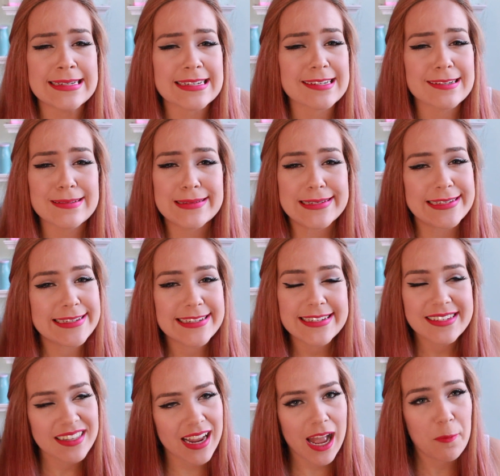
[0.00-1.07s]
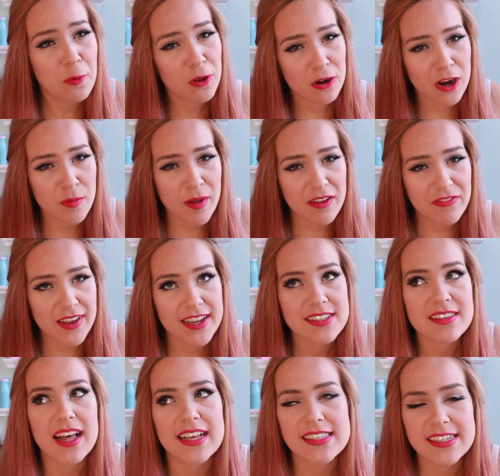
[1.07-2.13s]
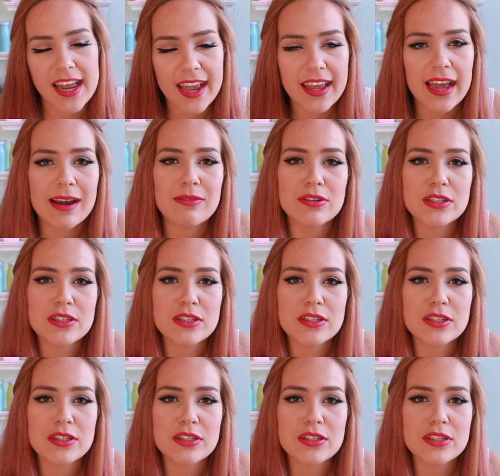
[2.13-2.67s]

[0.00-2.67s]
I don't like it. I put it on my face last night. I